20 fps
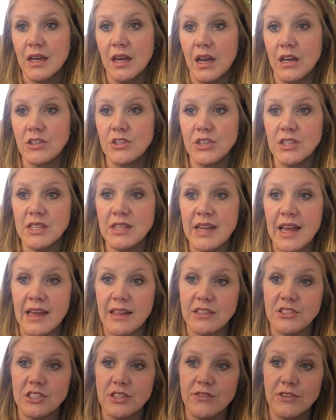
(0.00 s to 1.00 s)
A good
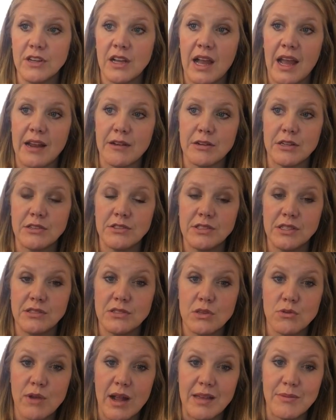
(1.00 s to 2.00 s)
analogy for kairos is
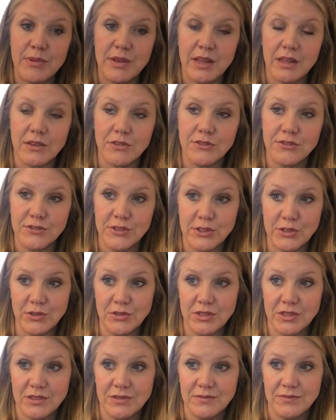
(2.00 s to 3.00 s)
the ripening of
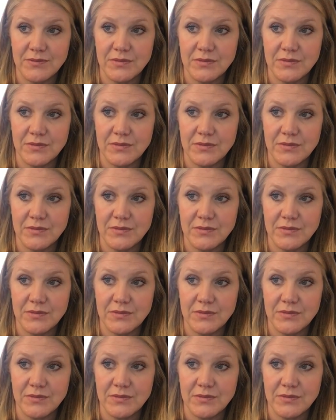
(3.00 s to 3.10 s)
fruit.